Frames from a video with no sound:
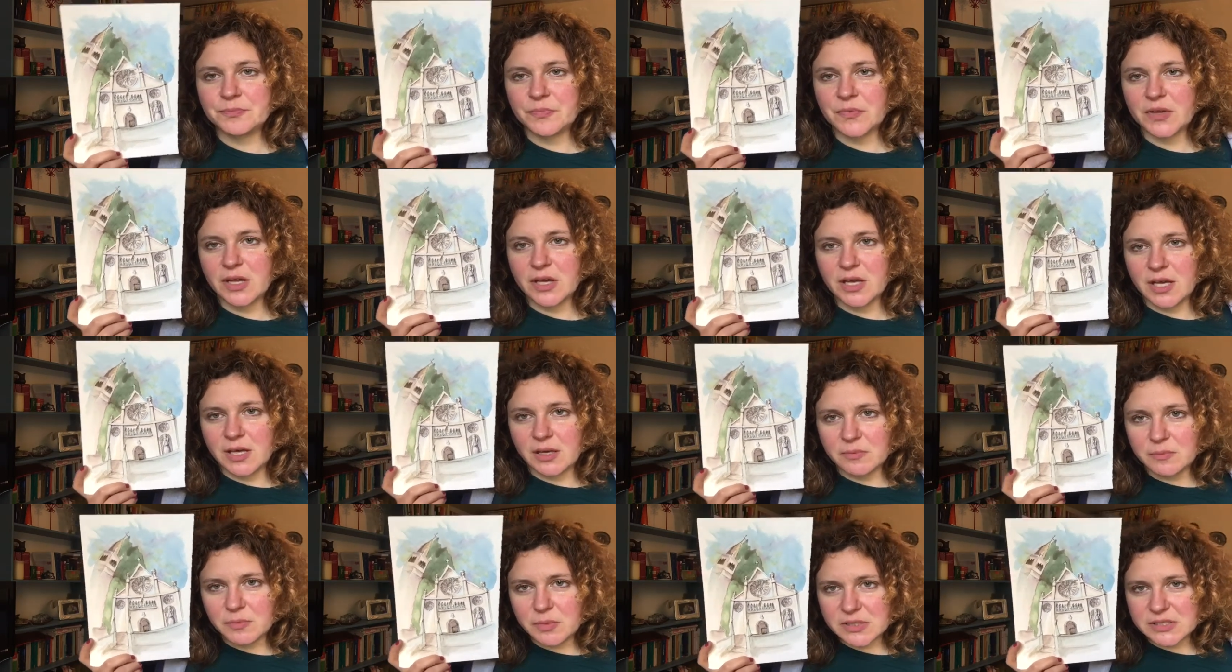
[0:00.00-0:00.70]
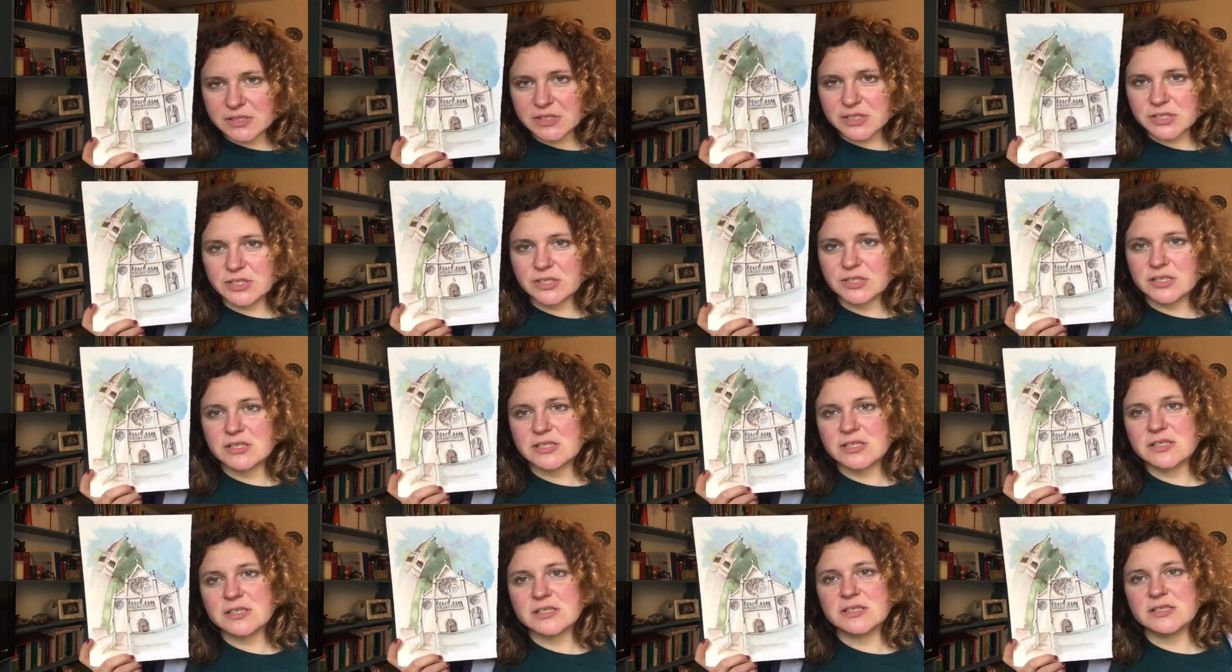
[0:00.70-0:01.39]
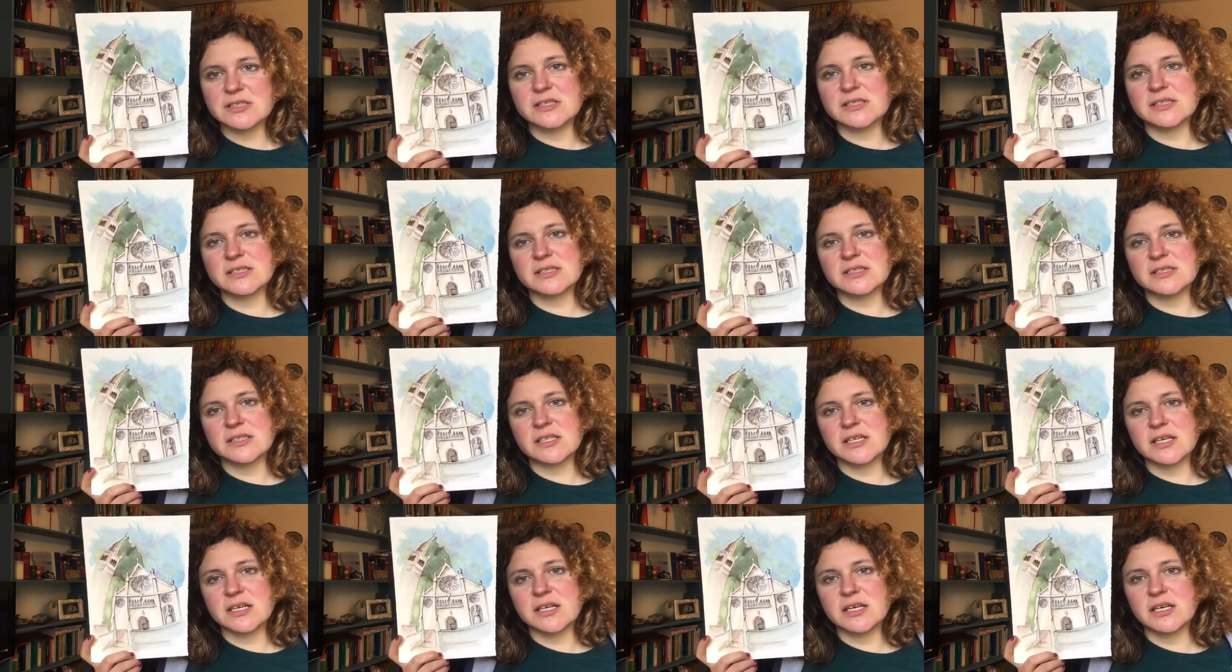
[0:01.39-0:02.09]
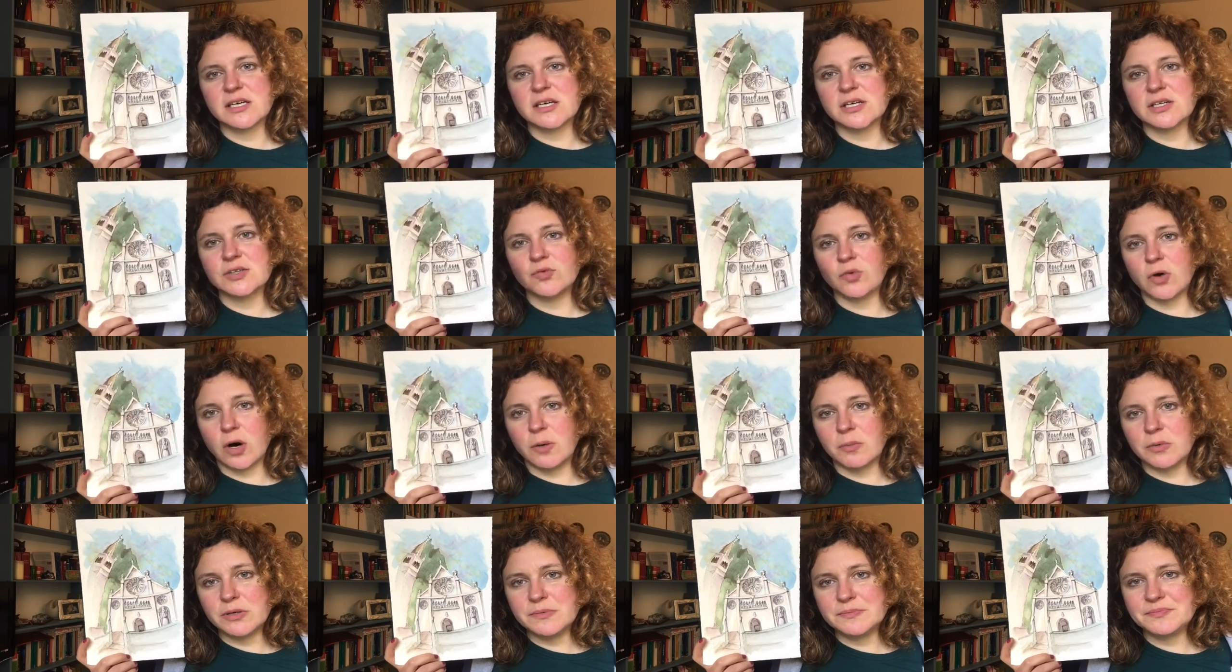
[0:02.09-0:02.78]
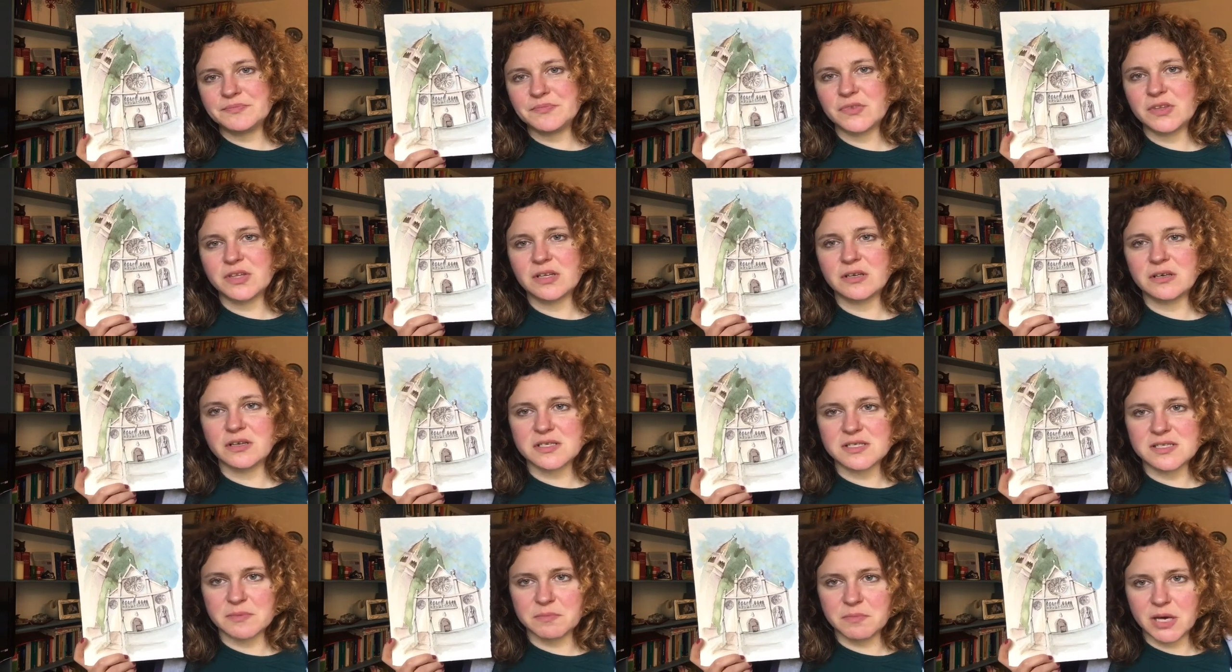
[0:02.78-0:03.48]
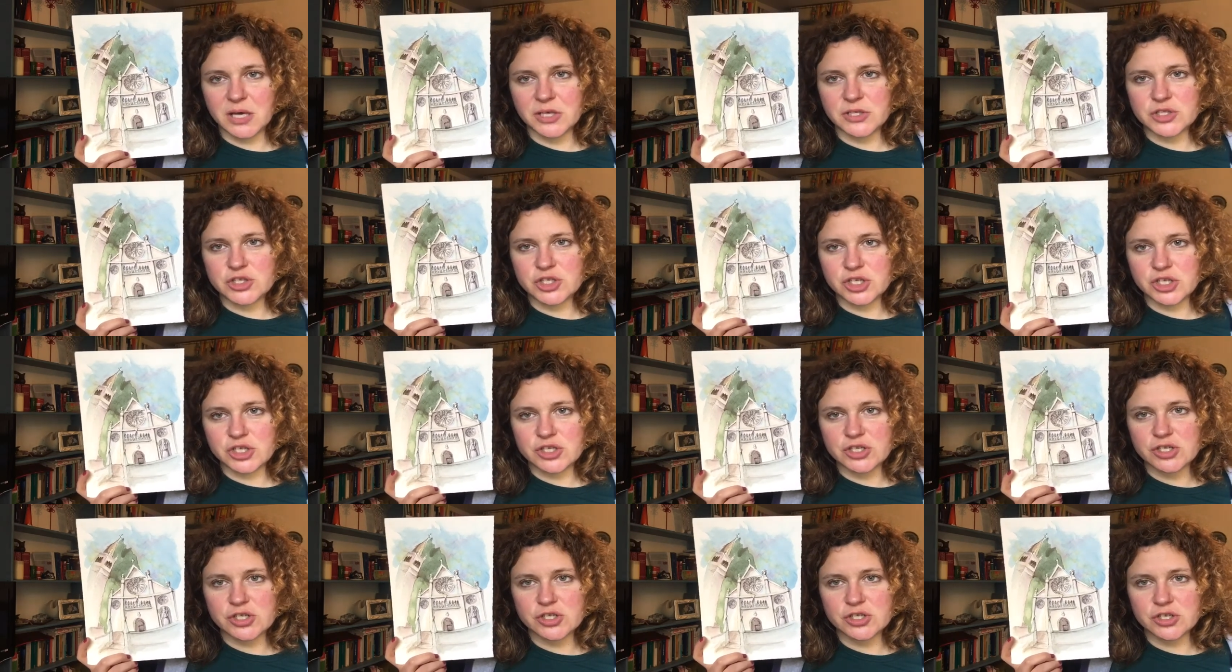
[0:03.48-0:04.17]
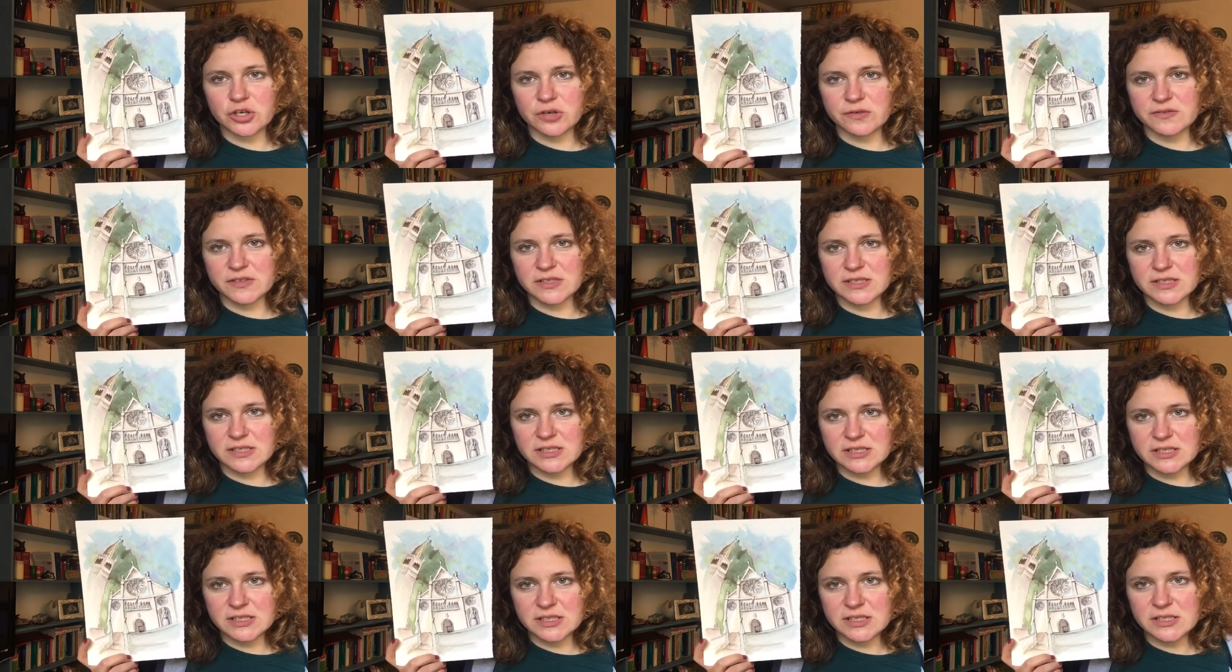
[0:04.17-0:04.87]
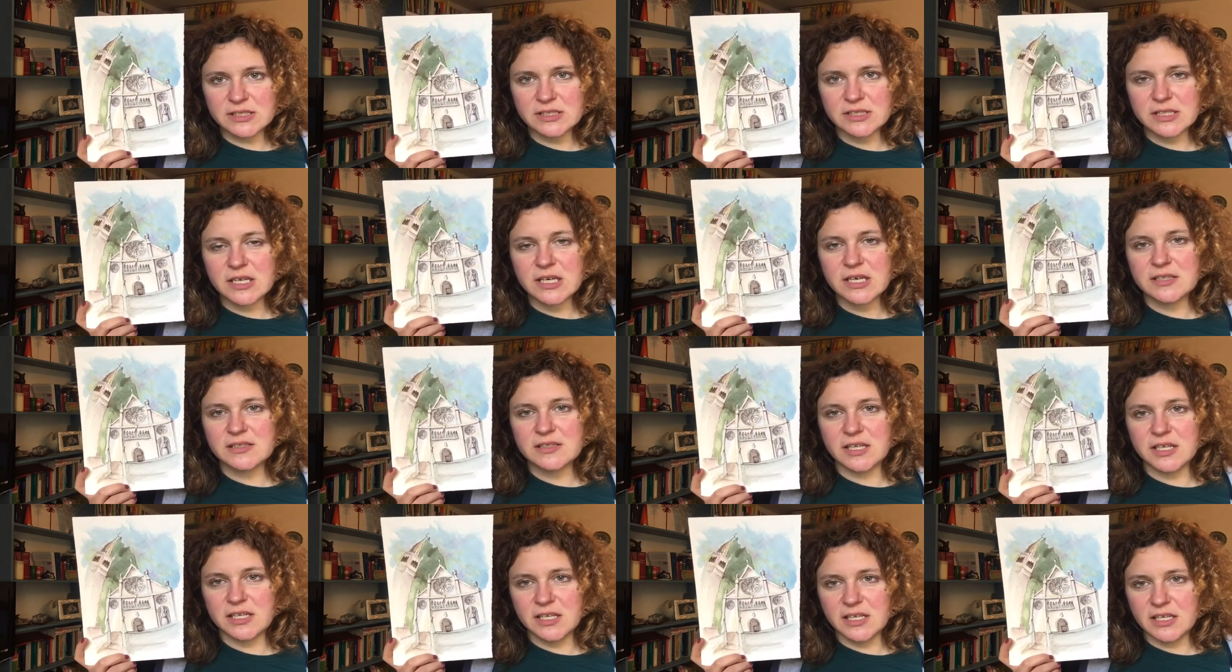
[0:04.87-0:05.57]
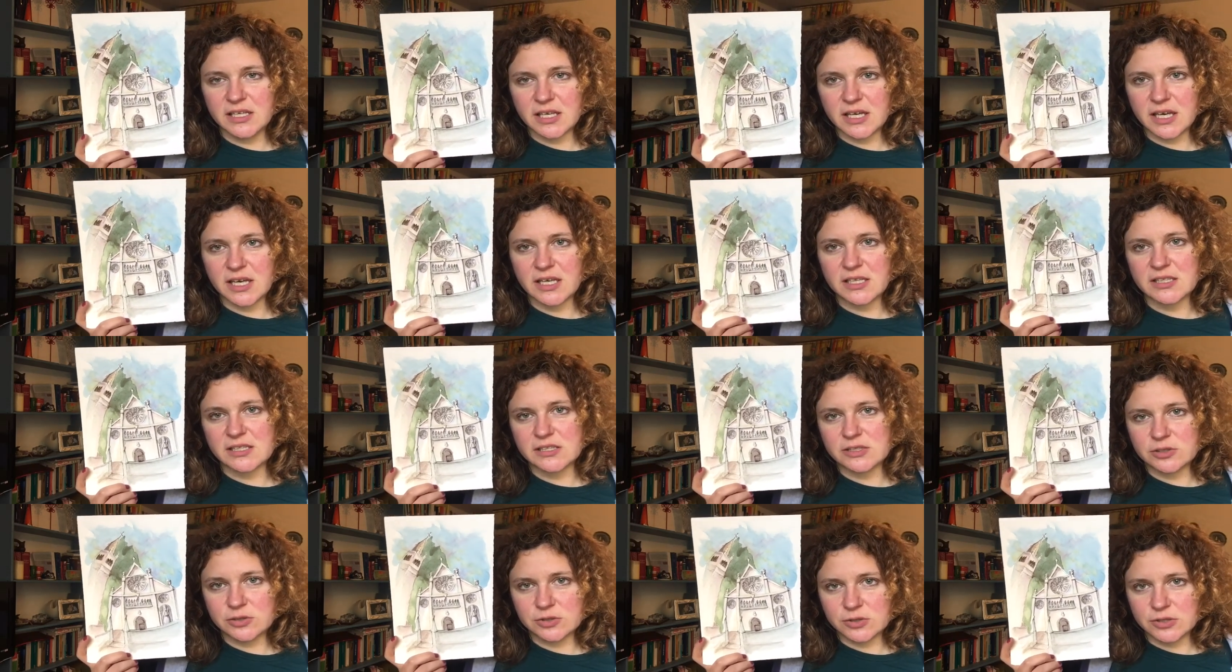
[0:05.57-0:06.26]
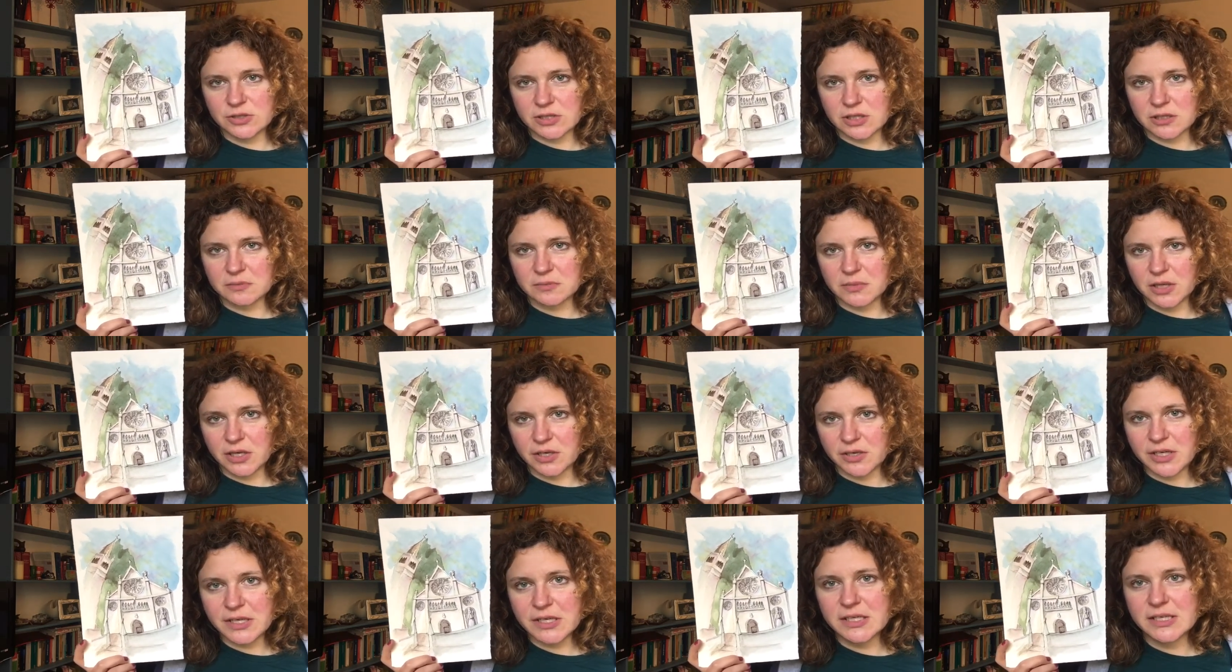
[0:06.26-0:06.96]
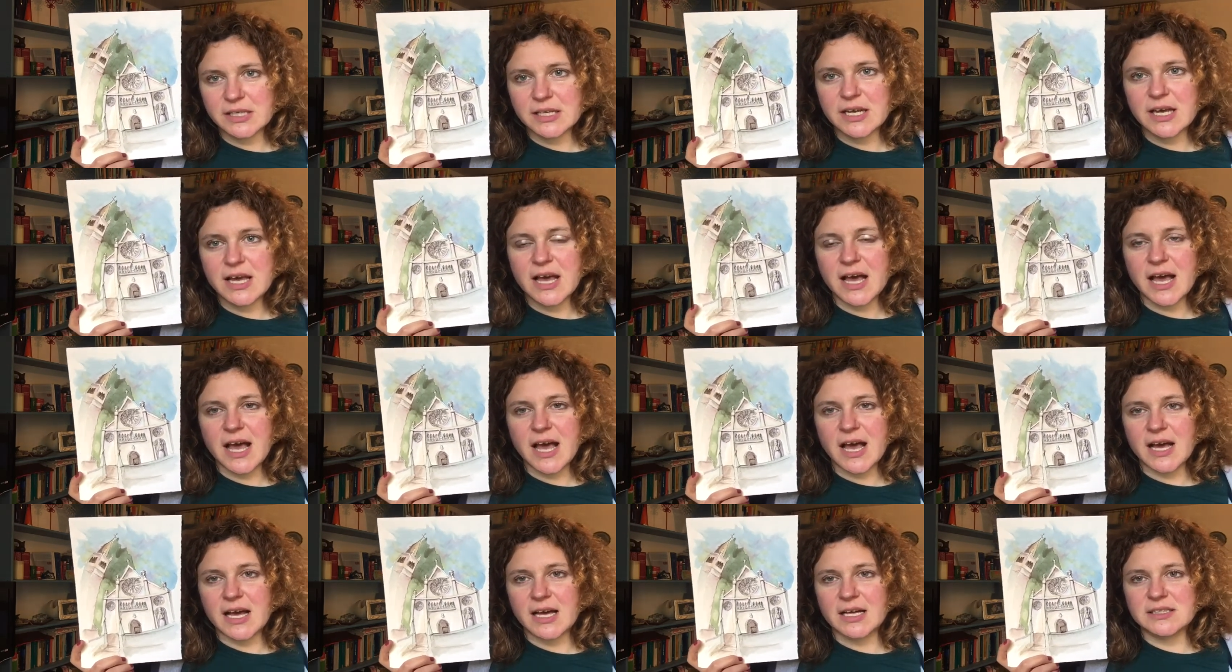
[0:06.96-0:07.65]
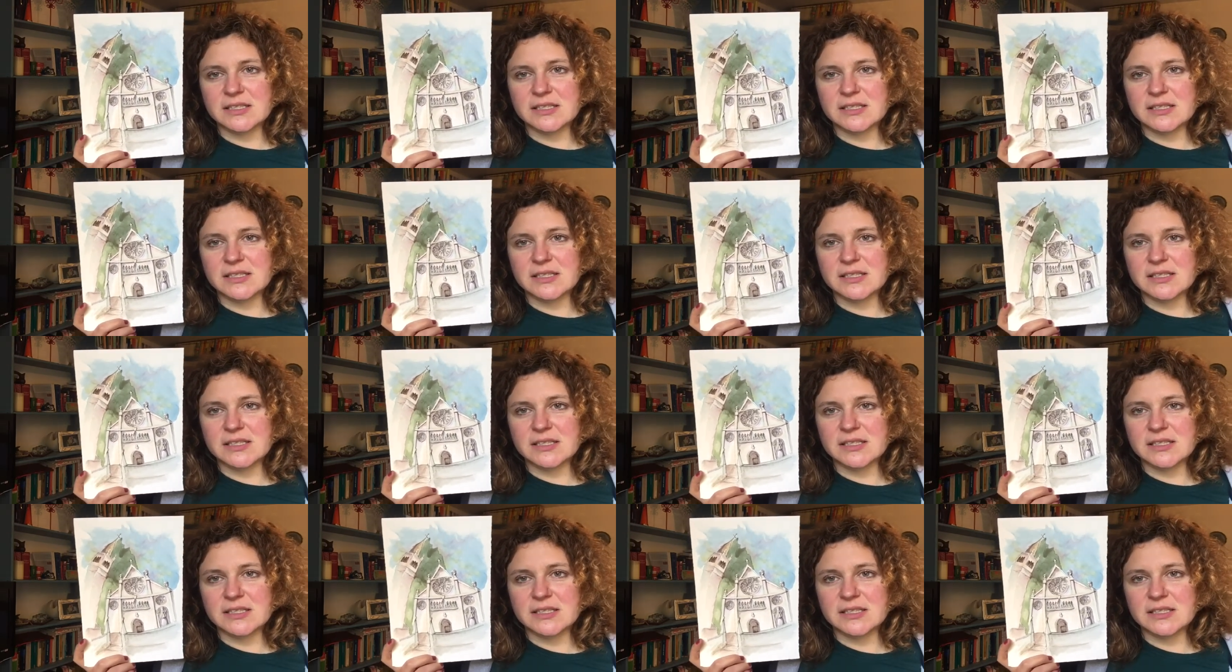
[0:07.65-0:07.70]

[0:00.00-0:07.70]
In particular, this is the Duomo, is the main church of the city, dedicated to Saint Mary, and